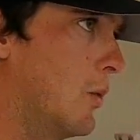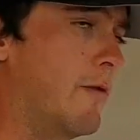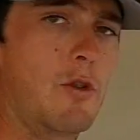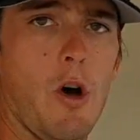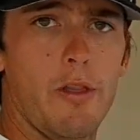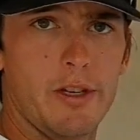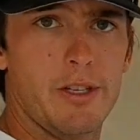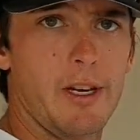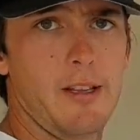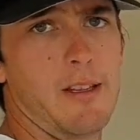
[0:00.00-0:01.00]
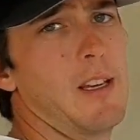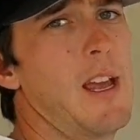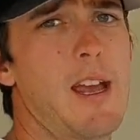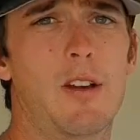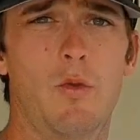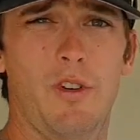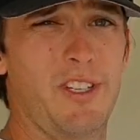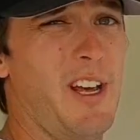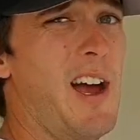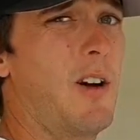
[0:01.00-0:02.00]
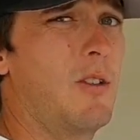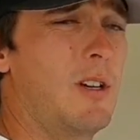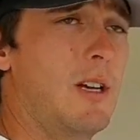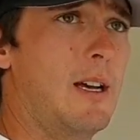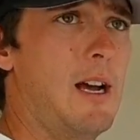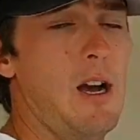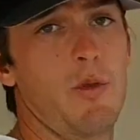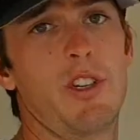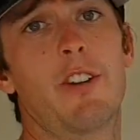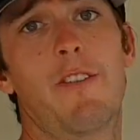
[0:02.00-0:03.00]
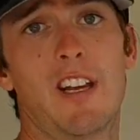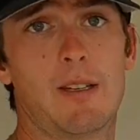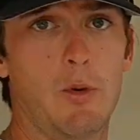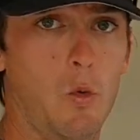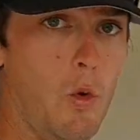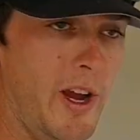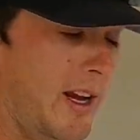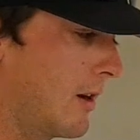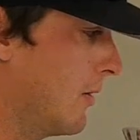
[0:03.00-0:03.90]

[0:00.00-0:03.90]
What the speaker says: we've got this thing in the air called a sail, which is a flexible wing